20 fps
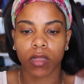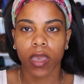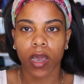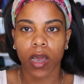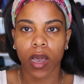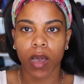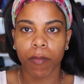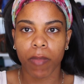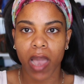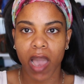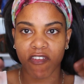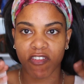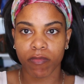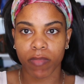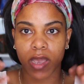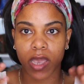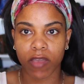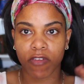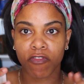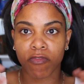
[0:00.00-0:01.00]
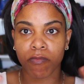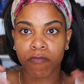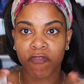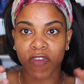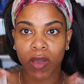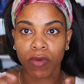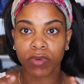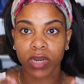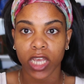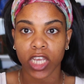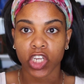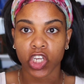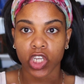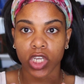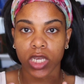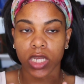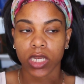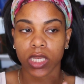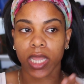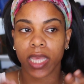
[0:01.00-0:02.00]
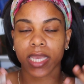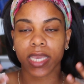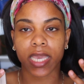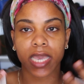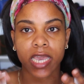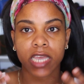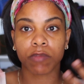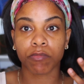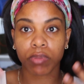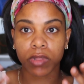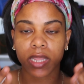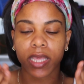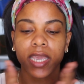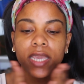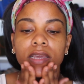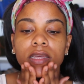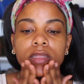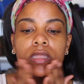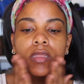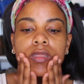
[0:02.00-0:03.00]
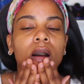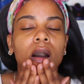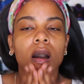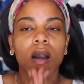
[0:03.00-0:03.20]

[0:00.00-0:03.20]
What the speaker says: having my foundation like in place.